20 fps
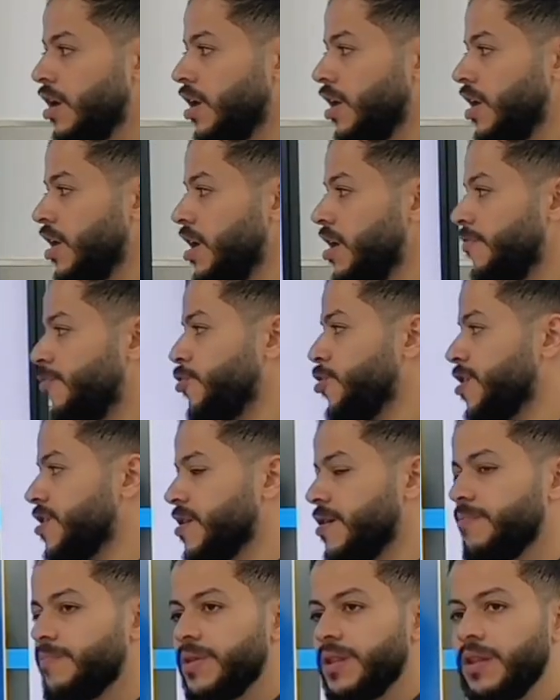here for
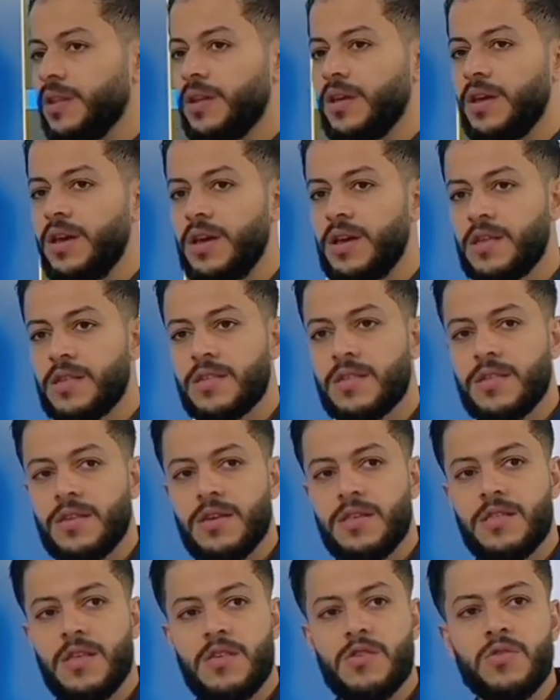example, is
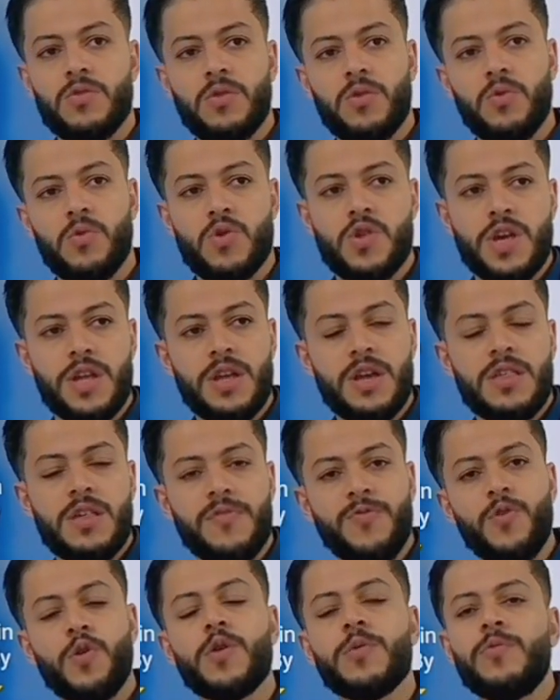the solution is a
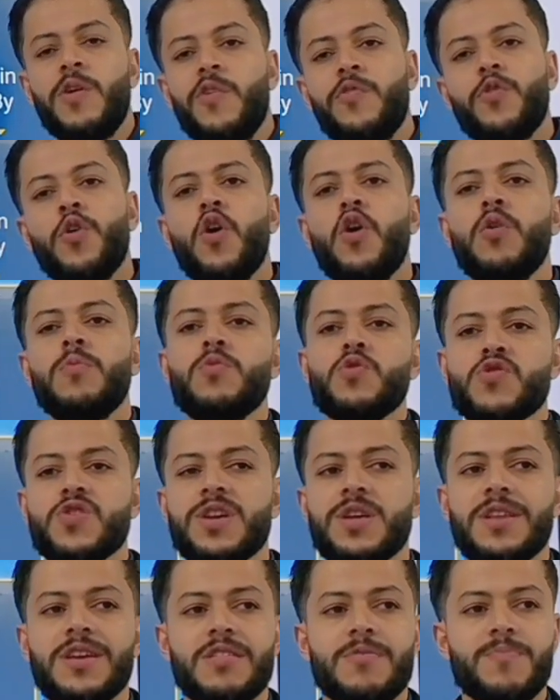form of
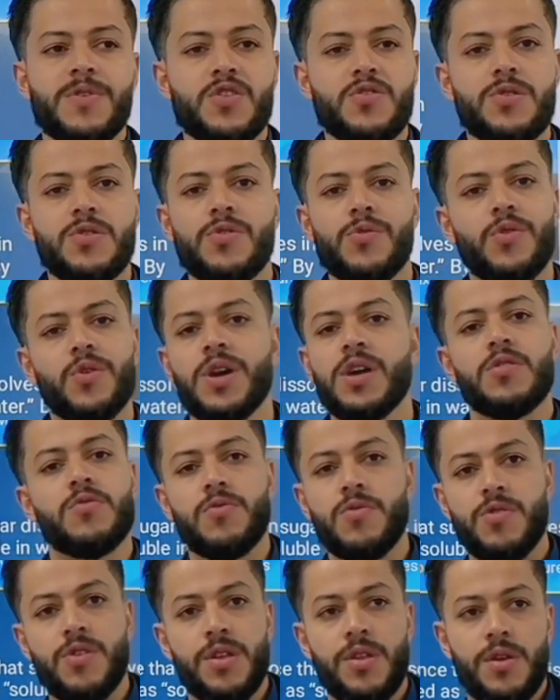homogeneous mixtures or
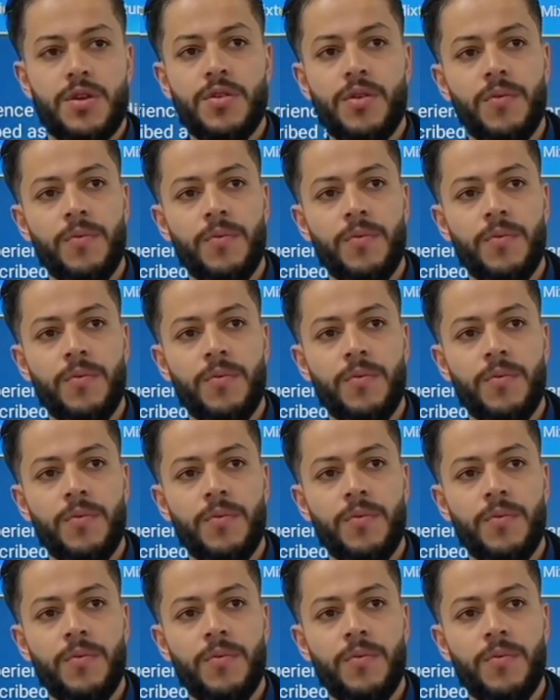heterogeneous.